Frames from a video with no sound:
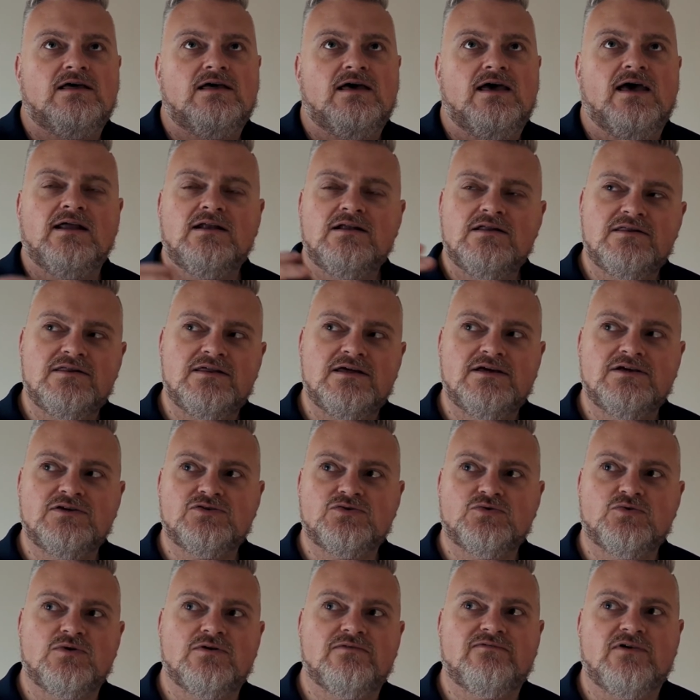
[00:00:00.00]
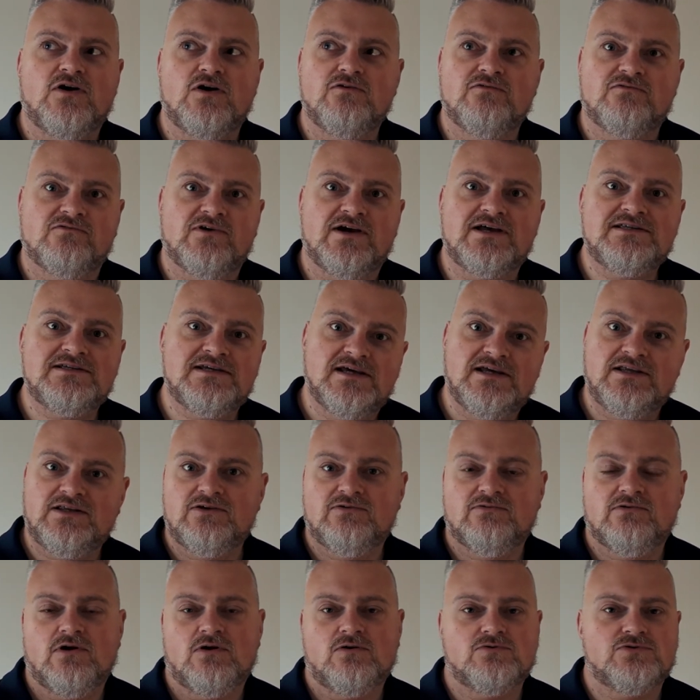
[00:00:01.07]
anything sort of over
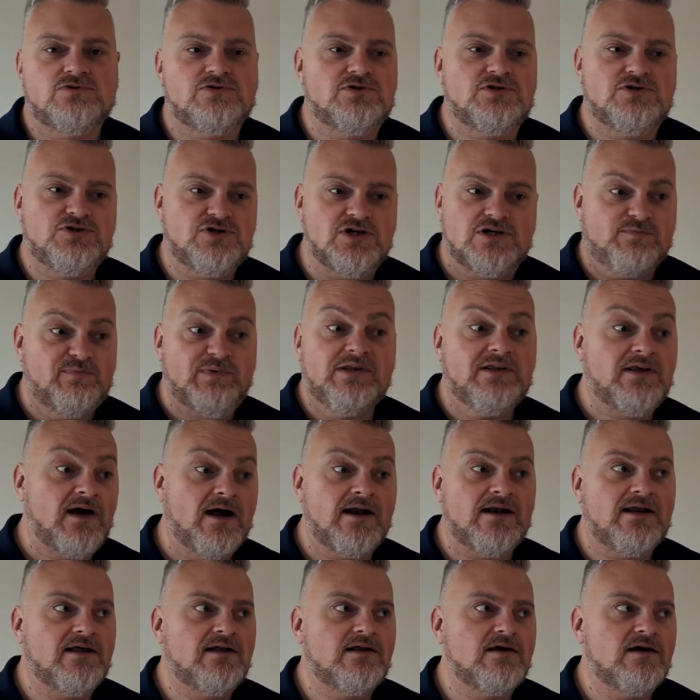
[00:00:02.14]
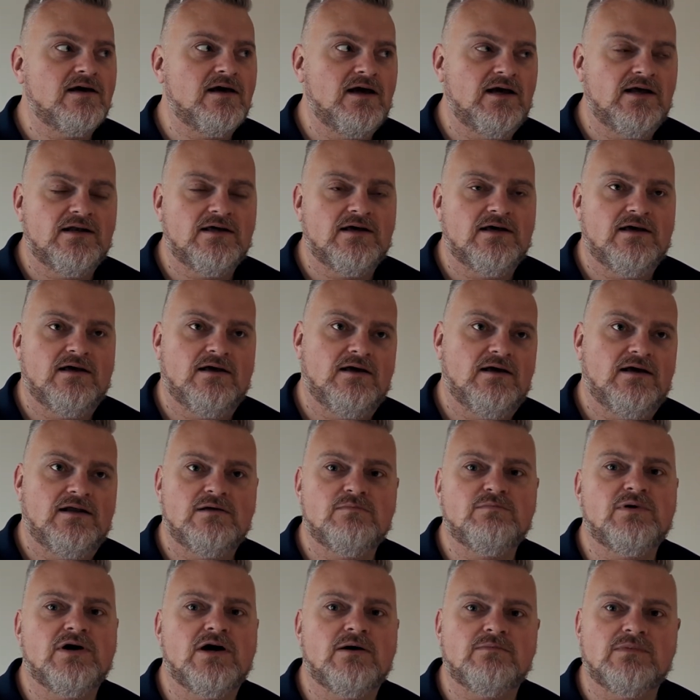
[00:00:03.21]
18-year-olds should just be done in a
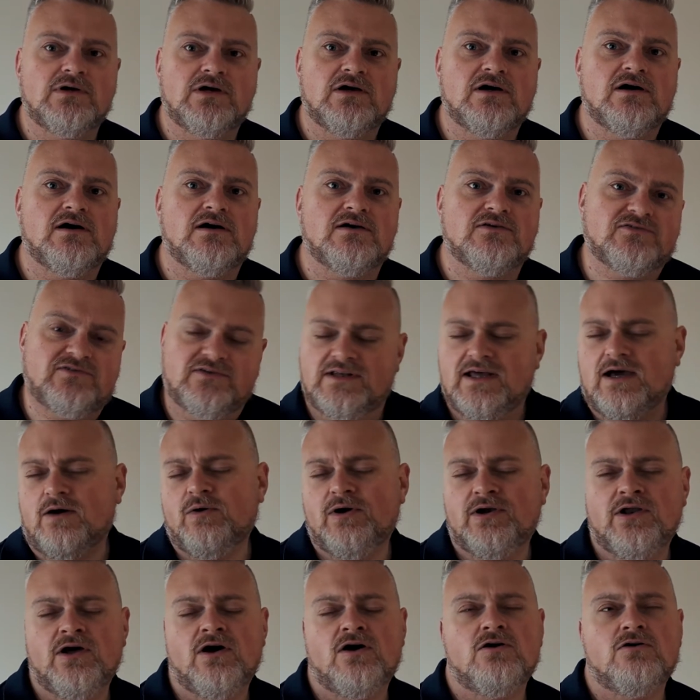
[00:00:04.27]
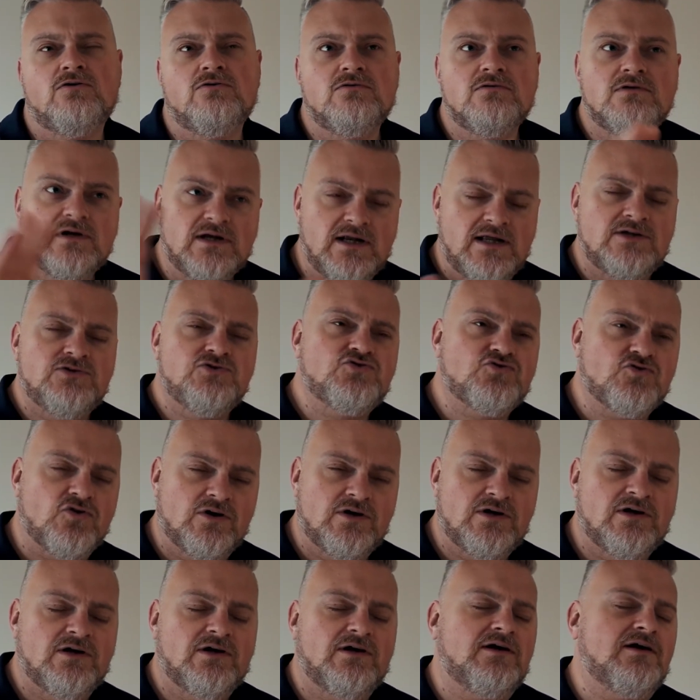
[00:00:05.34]
bourbon cask. Now I know
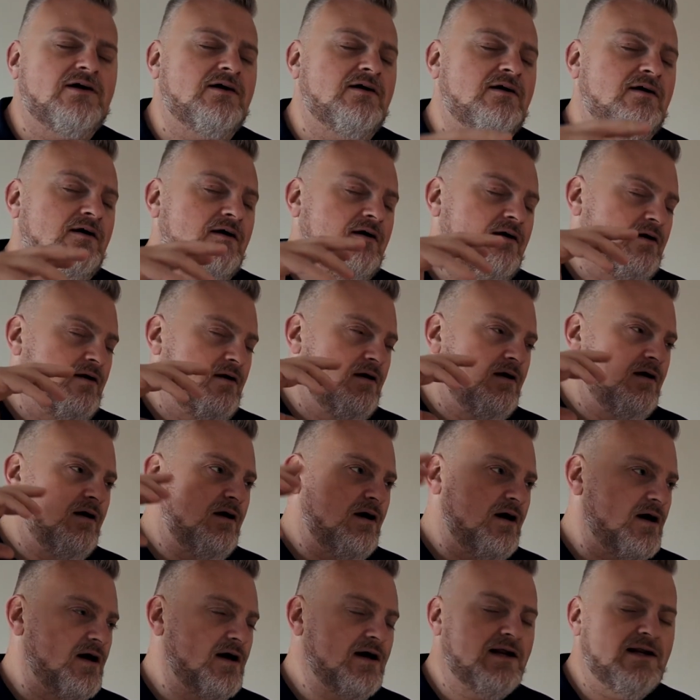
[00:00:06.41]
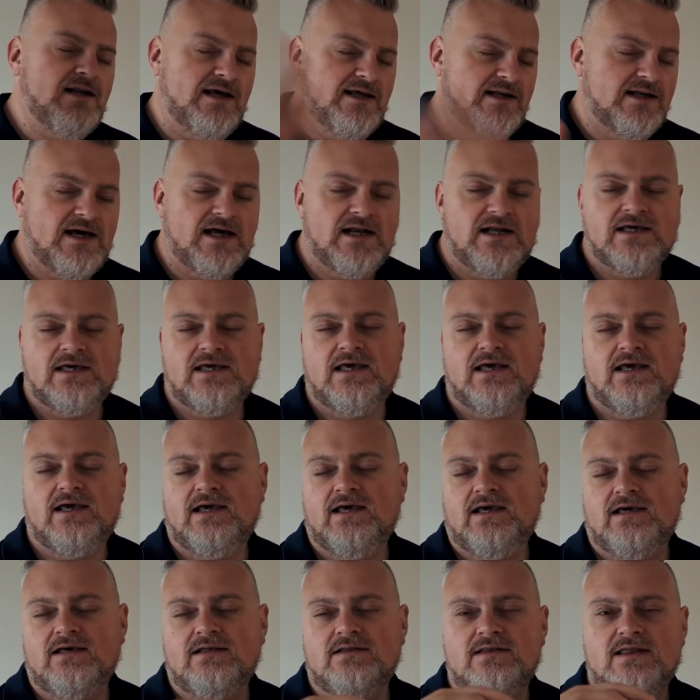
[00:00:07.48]
Glendronach,
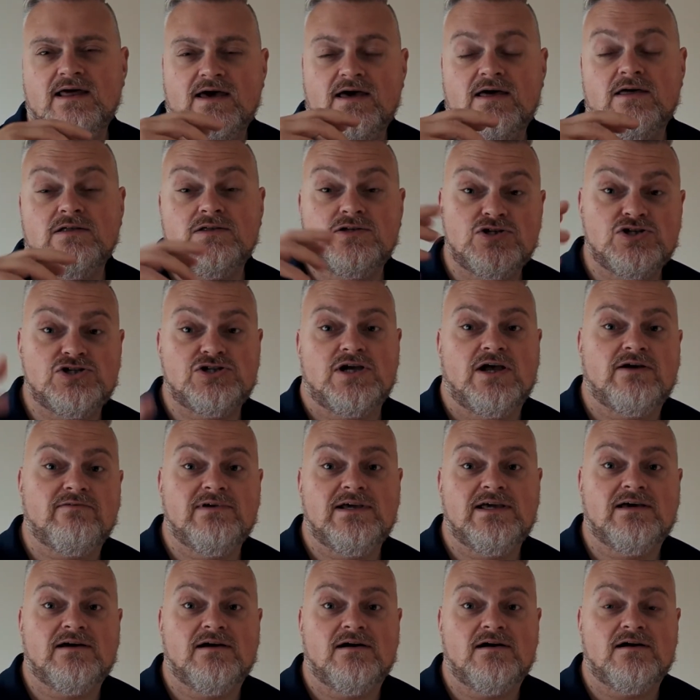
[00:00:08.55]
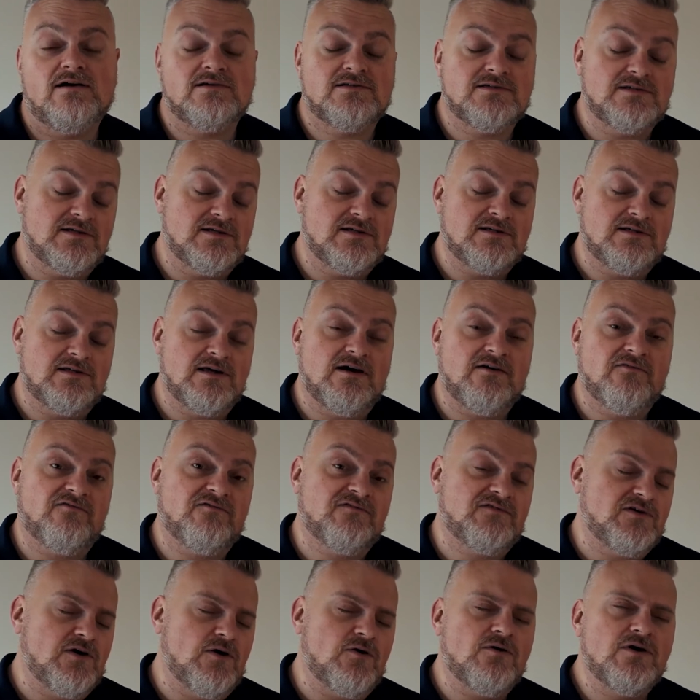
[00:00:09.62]
Glenallachie, they're sherry cask stuff,
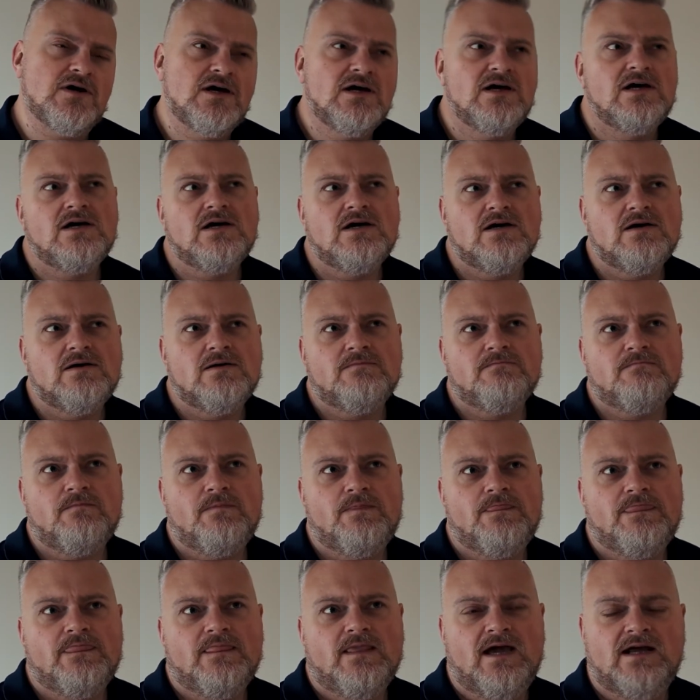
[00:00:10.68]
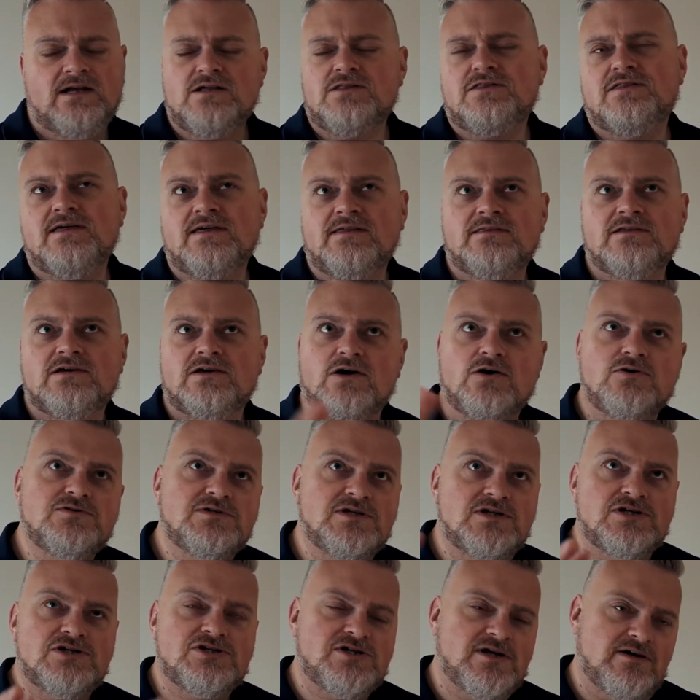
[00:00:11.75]
so anything that goes
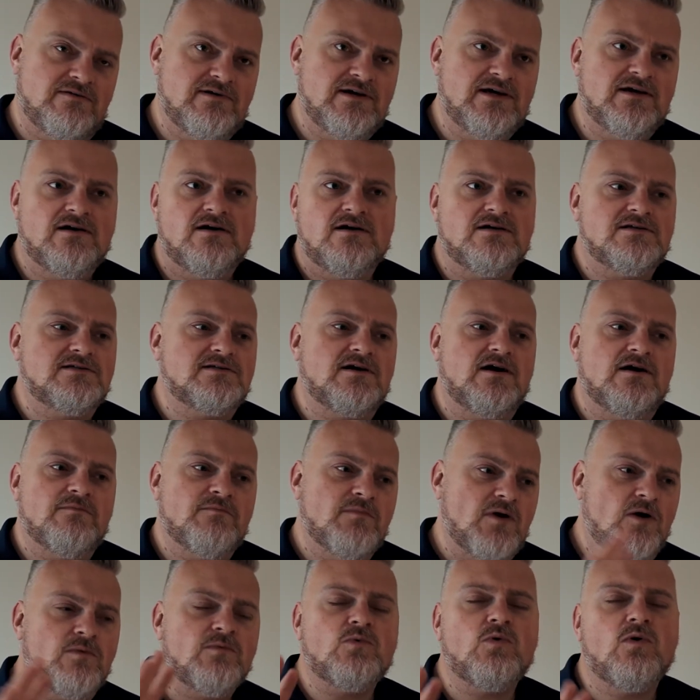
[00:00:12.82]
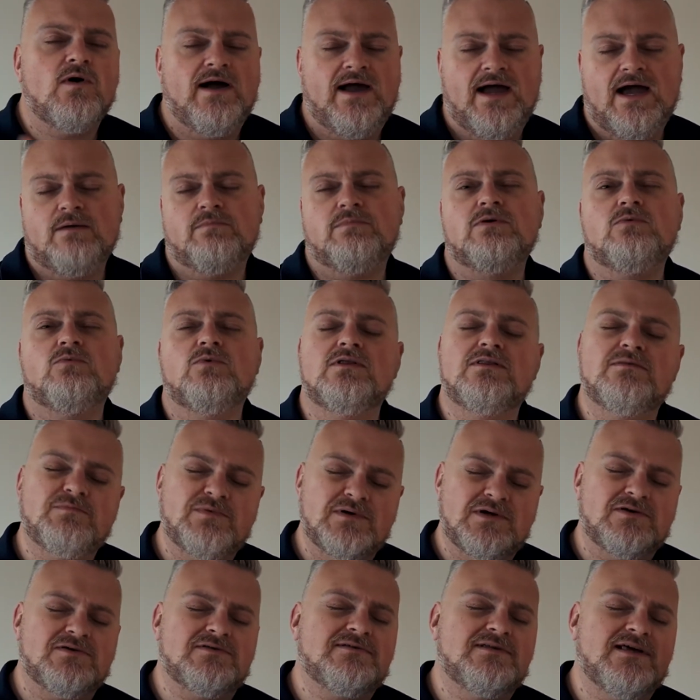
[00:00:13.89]
in a sherry cask, I'm quite happy with,
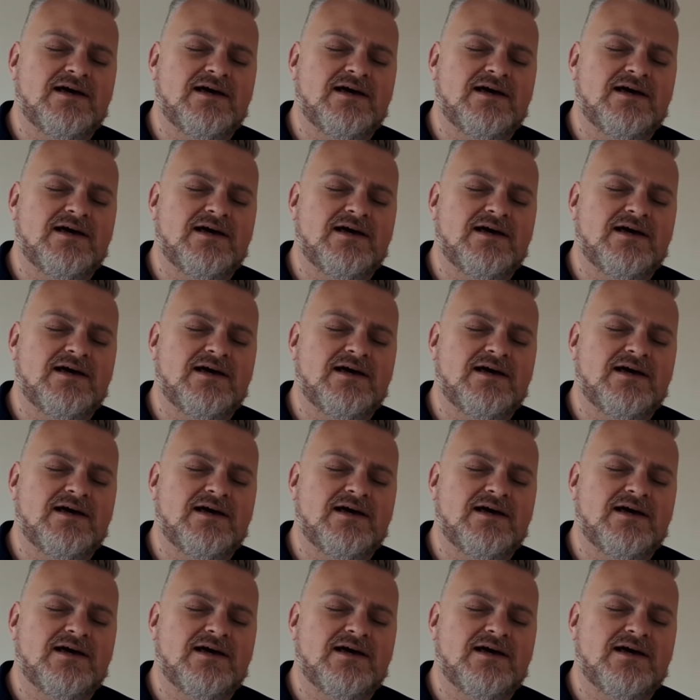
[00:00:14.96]
because